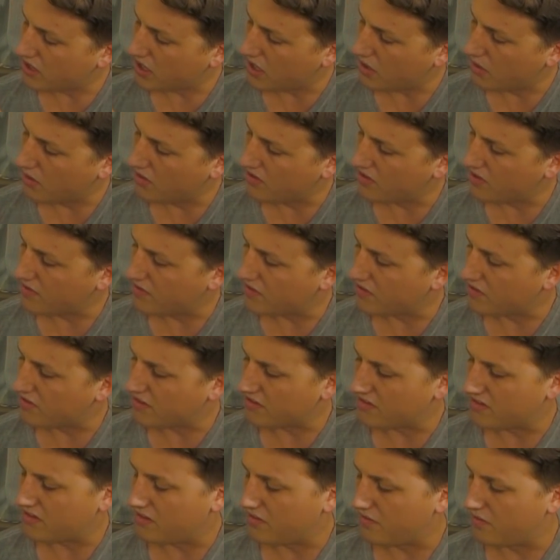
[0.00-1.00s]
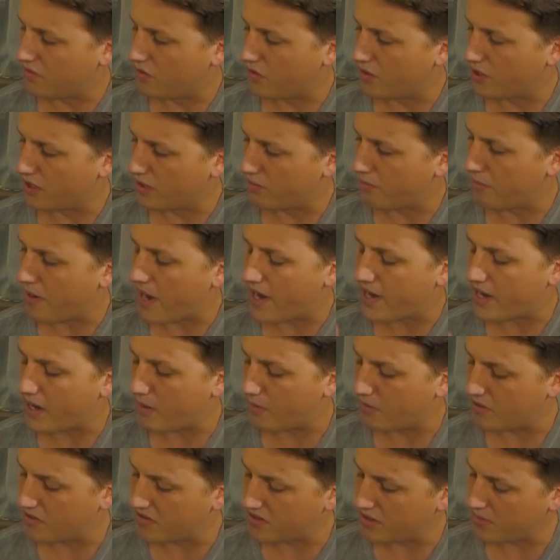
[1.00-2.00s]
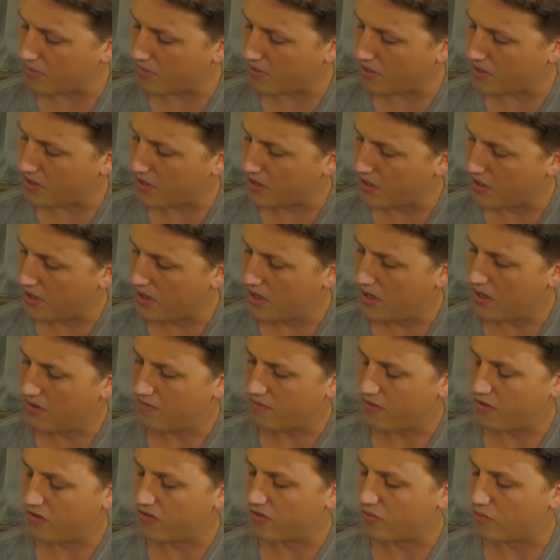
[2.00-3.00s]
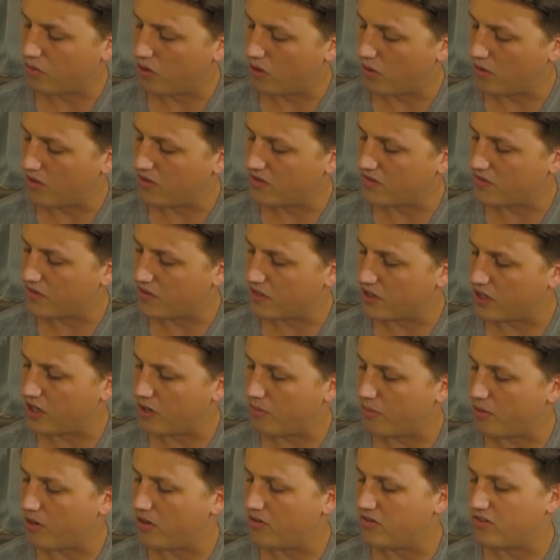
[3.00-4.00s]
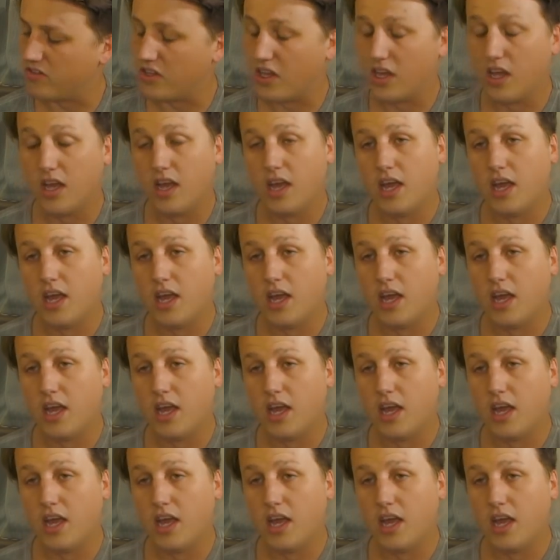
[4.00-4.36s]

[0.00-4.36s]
I always have a 64 gig backup that's empty, a few smaller ones for the GoPros.